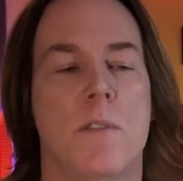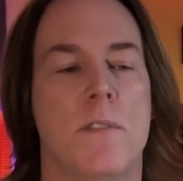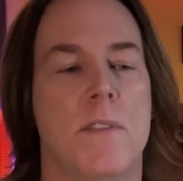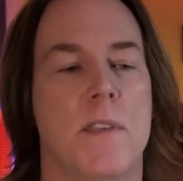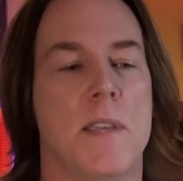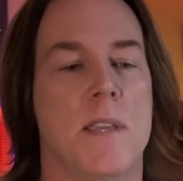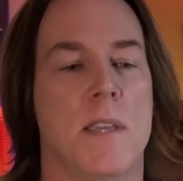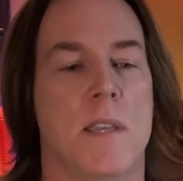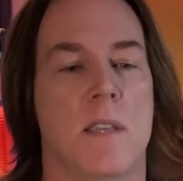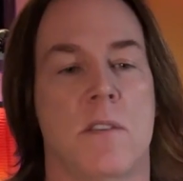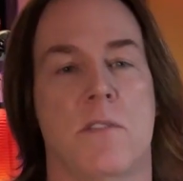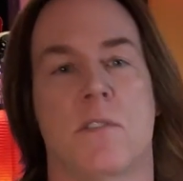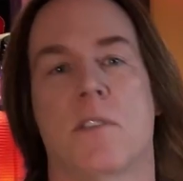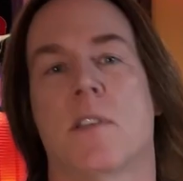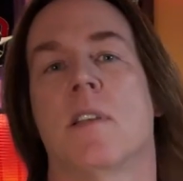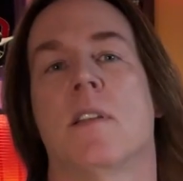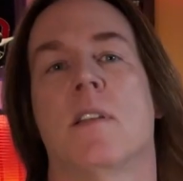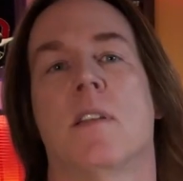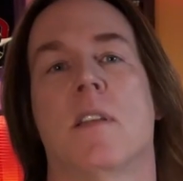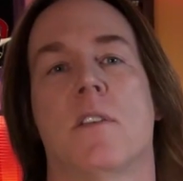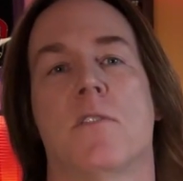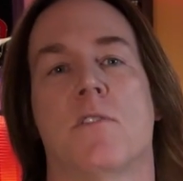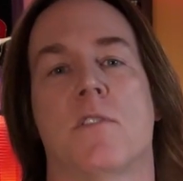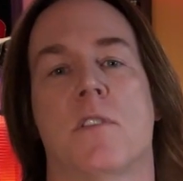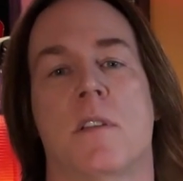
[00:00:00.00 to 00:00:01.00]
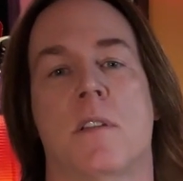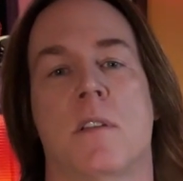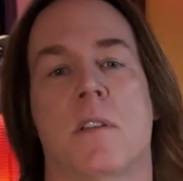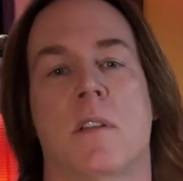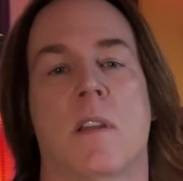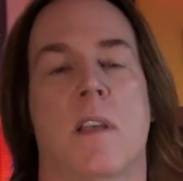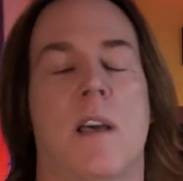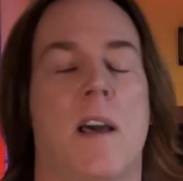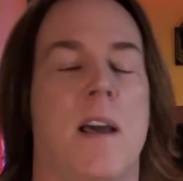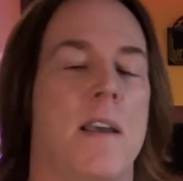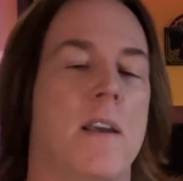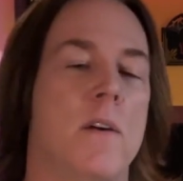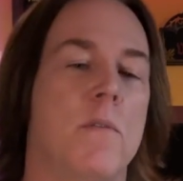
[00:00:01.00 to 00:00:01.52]
thing is condition.
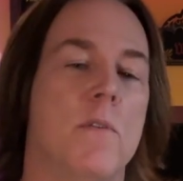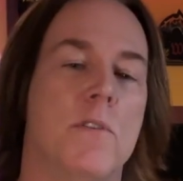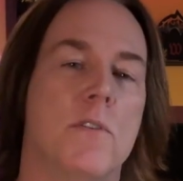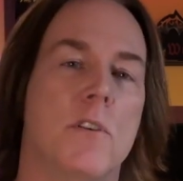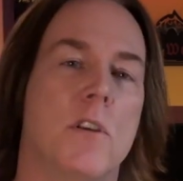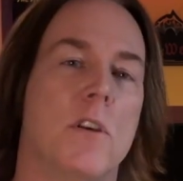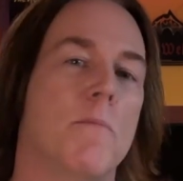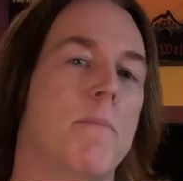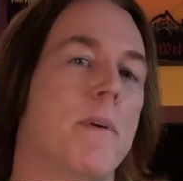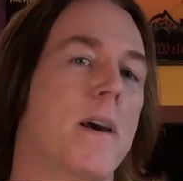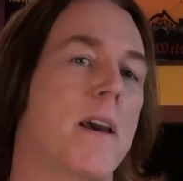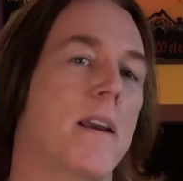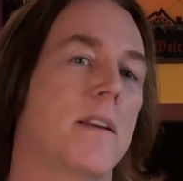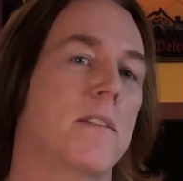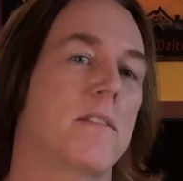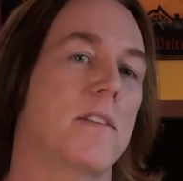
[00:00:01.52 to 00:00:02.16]
I always go back